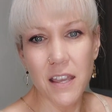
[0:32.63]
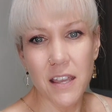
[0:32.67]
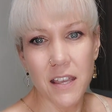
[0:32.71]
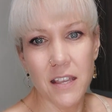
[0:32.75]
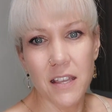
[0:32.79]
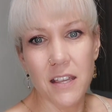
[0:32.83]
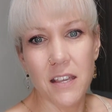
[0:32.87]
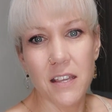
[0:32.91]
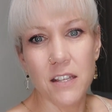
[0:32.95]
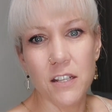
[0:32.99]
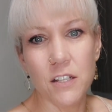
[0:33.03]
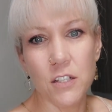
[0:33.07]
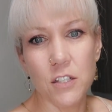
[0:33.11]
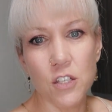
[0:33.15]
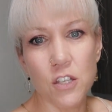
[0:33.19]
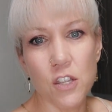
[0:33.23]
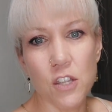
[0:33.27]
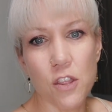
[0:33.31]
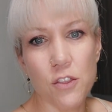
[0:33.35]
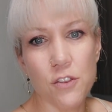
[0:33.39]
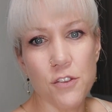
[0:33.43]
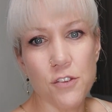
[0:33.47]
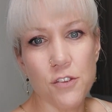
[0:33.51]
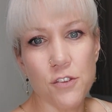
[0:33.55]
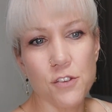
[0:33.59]
And
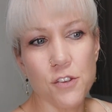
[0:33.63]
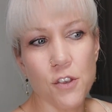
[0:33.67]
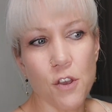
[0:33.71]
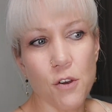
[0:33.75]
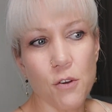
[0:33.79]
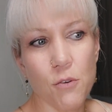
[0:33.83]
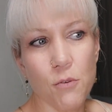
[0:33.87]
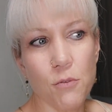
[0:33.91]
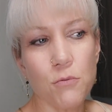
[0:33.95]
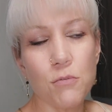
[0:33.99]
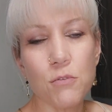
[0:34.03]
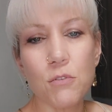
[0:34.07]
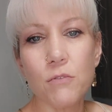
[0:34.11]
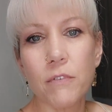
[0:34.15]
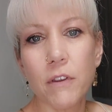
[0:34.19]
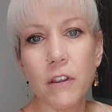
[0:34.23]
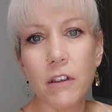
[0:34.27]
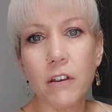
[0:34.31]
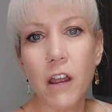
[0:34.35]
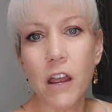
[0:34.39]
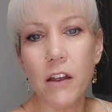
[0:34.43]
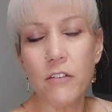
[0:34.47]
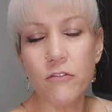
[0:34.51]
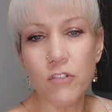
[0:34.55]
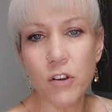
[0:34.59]
so through the
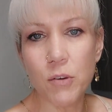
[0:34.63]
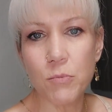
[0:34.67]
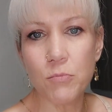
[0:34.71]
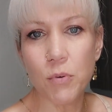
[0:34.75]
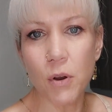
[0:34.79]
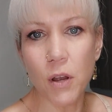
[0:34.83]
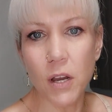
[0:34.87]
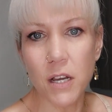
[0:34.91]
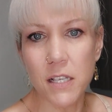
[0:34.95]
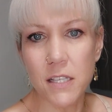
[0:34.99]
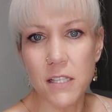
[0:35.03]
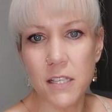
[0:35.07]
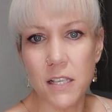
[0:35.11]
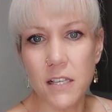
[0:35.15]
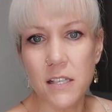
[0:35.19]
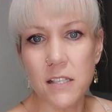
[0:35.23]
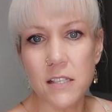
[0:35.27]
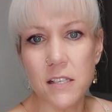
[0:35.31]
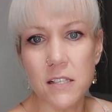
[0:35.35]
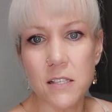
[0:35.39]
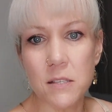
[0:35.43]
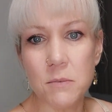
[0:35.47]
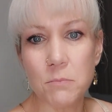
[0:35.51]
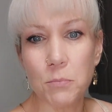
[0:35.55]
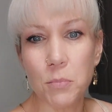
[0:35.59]
recovery
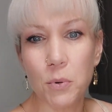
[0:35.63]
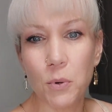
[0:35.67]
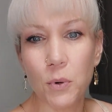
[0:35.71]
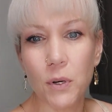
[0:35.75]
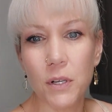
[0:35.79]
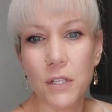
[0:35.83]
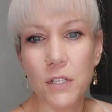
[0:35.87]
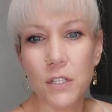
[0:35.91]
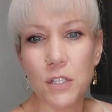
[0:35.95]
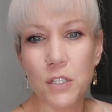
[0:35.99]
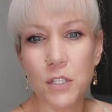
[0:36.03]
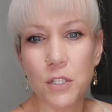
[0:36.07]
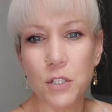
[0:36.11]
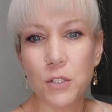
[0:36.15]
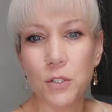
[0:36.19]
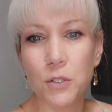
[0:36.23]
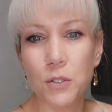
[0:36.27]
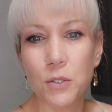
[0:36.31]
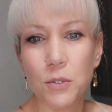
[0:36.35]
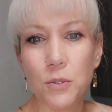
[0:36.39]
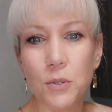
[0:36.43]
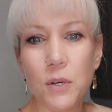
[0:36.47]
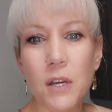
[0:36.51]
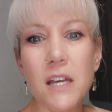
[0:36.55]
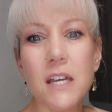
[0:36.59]
process, it's important
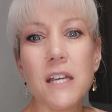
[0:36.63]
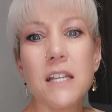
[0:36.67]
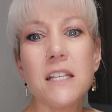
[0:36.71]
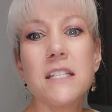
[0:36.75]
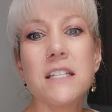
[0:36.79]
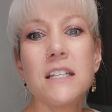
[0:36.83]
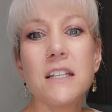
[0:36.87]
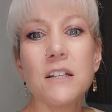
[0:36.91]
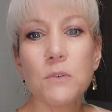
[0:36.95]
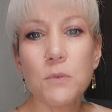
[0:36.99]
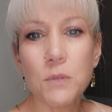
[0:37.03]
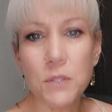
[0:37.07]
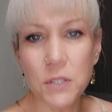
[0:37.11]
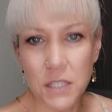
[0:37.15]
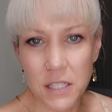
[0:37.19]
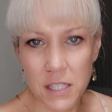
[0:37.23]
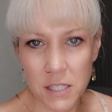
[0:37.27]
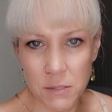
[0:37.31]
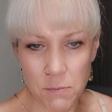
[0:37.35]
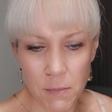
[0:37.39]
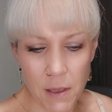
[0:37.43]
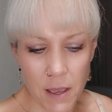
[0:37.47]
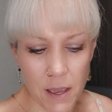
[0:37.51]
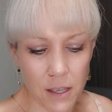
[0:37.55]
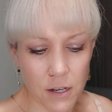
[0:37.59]
to deal with
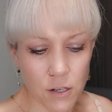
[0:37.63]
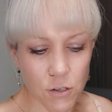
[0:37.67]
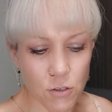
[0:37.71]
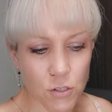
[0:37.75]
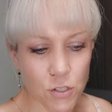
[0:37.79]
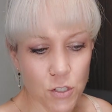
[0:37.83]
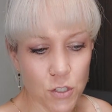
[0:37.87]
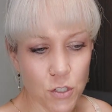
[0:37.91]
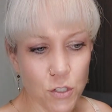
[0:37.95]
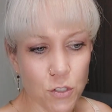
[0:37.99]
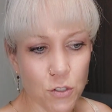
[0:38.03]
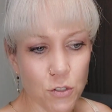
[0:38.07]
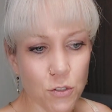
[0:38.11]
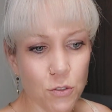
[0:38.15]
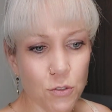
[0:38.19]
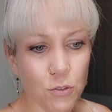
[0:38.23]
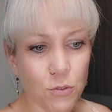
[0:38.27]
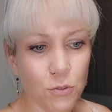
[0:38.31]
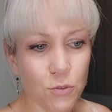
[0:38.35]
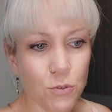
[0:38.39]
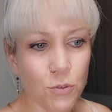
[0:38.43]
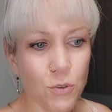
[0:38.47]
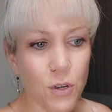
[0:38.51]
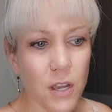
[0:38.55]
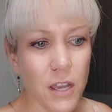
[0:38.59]
these matters,
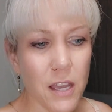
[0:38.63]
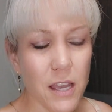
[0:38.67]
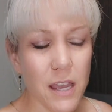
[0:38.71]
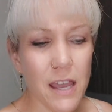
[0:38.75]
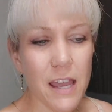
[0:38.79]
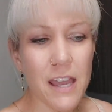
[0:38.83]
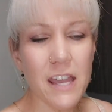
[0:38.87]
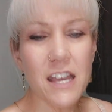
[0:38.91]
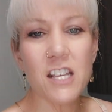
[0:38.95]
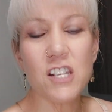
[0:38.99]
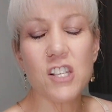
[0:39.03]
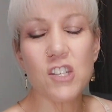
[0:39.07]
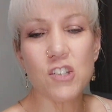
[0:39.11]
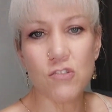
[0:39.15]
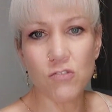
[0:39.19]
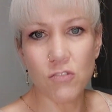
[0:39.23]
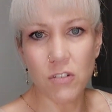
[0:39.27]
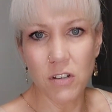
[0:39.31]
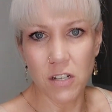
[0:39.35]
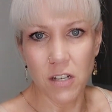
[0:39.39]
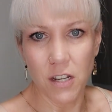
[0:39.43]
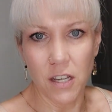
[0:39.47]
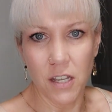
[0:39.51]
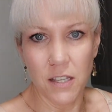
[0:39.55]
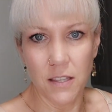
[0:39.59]
to
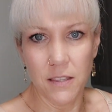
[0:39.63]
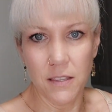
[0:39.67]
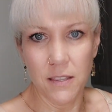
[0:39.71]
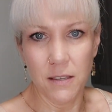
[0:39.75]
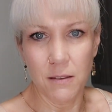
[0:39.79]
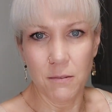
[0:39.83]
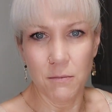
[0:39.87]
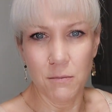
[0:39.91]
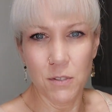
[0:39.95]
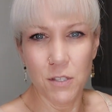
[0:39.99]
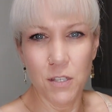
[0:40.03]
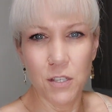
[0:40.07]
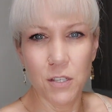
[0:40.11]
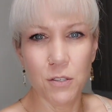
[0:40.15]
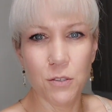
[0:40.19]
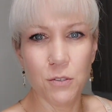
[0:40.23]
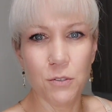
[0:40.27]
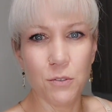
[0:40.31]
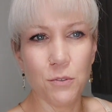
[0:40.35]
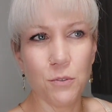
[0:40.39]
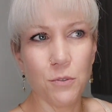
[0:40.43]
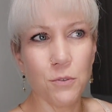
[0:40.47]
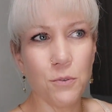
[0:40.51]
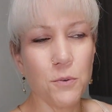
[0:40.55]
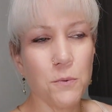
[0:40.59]
extradite them,
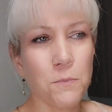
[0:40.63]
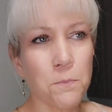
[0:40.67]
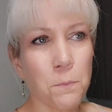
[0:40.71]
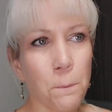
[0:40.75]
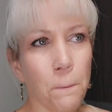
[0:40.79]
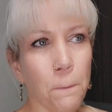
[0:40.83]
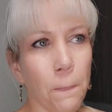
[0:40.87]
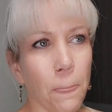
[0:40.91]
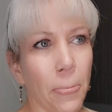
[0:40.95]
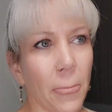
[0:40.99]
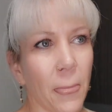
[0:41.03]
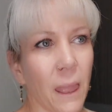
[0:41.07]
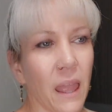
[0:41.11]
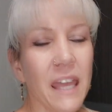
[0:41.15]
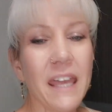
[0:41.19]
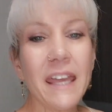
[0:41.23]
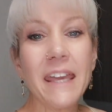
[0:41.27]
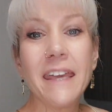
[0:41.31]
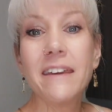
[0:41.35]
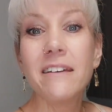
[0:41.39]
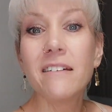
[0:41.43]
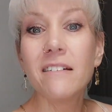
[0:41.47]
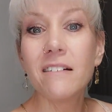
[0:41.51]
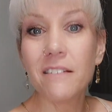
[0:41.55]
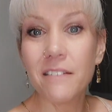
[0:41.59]
to
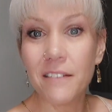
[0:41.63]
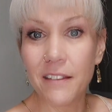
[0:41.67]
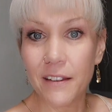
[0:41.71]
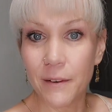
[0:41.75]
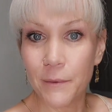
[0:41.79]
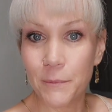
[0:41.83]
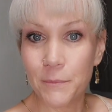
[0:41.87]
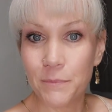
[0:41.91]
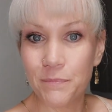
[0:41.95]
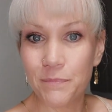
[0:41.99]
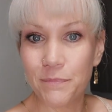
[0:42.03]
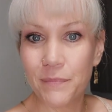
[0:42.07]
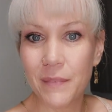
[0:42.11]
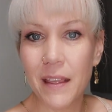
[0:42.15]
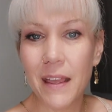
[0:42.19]
heal them.